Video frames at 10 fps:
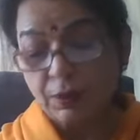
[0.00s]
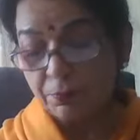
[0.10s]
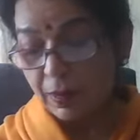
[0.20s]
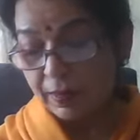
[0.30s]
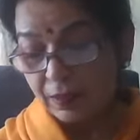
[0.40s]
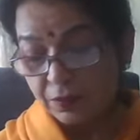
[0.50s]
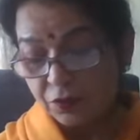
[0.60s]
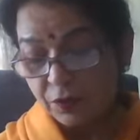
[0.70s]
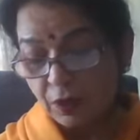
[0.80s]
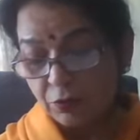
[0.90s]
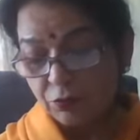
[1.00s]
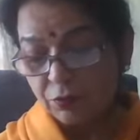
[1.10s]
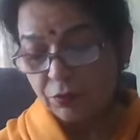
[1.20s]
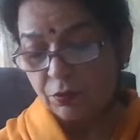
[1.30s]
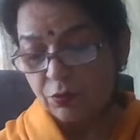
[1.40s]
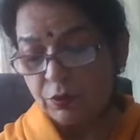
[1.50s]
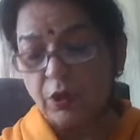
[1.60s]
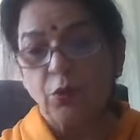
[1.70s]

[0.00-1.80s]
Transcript: they bind us down to the